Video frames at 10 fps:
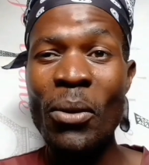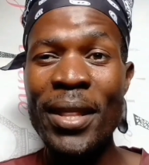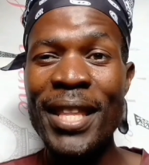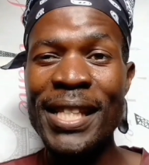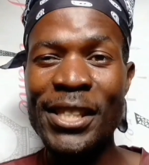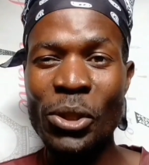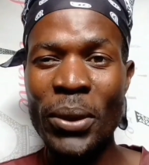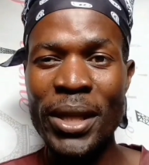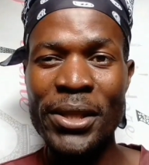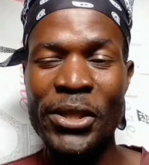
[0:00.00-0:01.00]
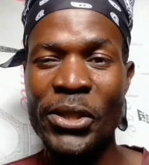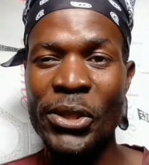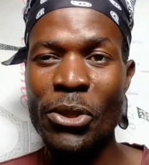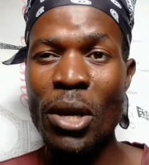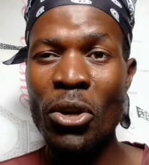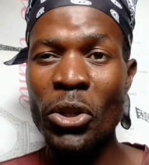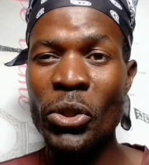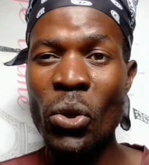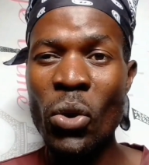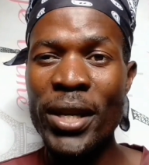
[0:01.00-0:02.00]
Now with these stories, you are
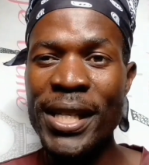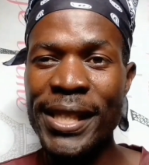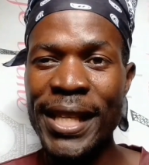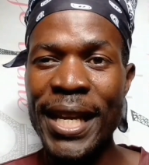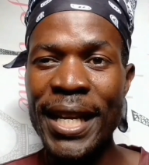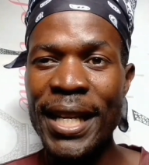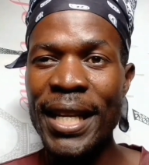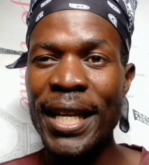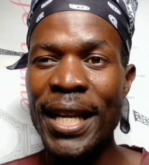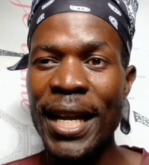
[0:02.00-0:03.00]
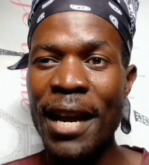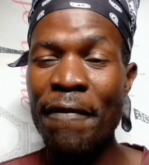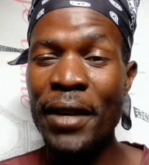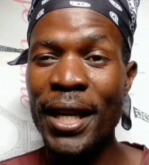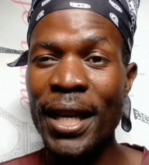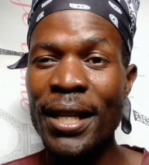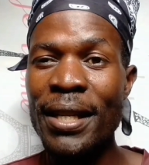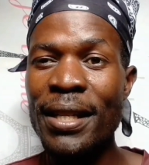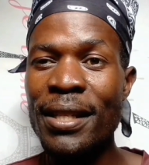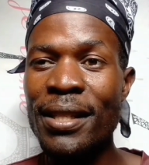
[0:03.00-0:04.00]
not only sharing
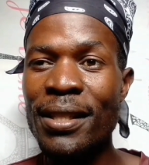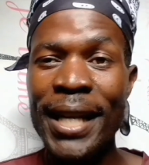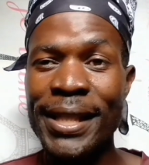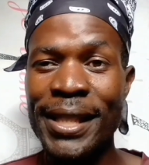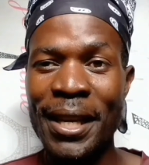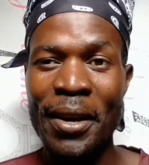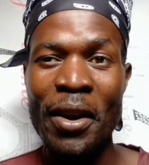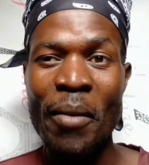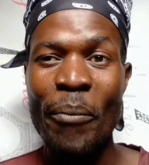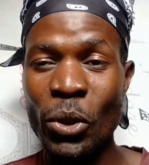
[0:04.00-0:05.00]
African culture,